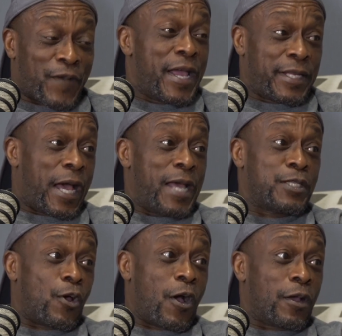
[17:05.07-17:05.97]
find the hot
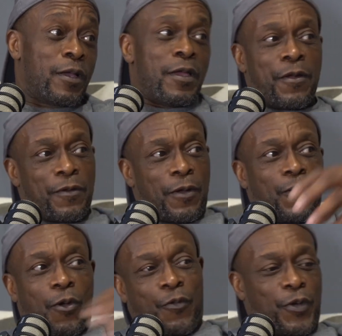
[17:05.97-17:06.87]
dog
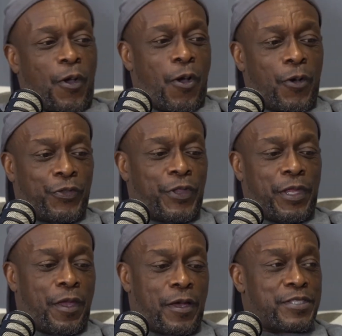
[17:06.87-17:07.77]
over all
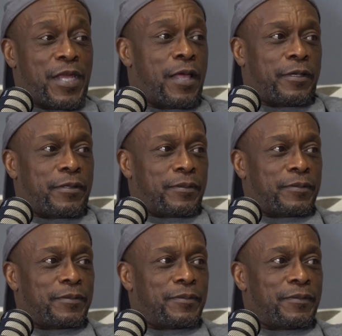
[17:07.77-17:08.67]
the salad.
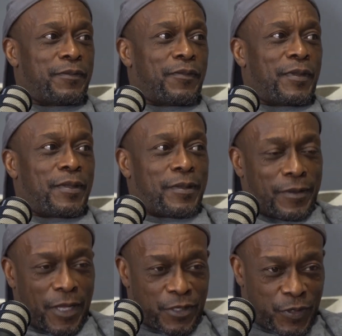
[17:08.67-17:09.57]

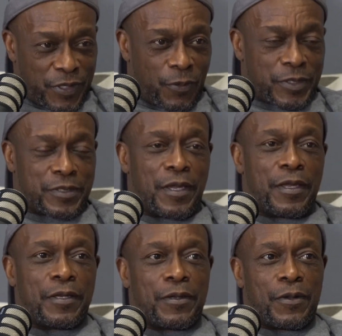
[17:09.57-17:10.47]
And that's what they would
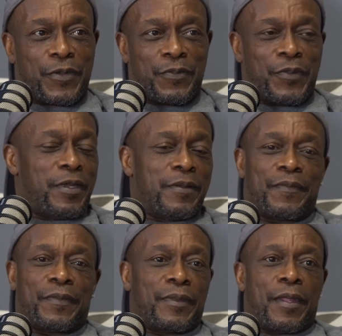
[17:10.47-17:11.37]
say, you know. But me,
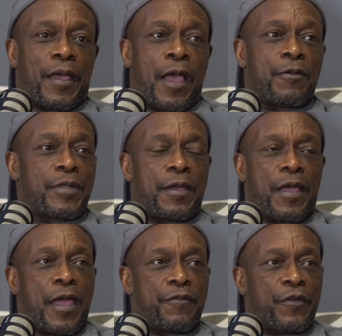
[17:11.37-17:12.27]
I
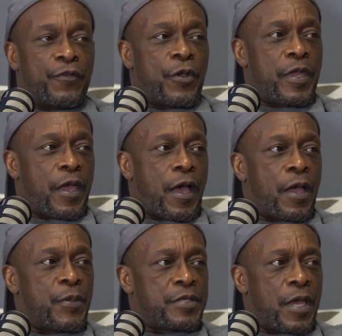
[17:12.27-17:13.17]
have a very
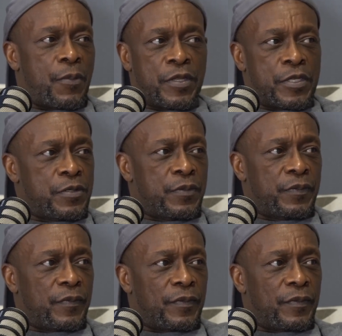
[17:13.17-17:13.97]
high metabolism.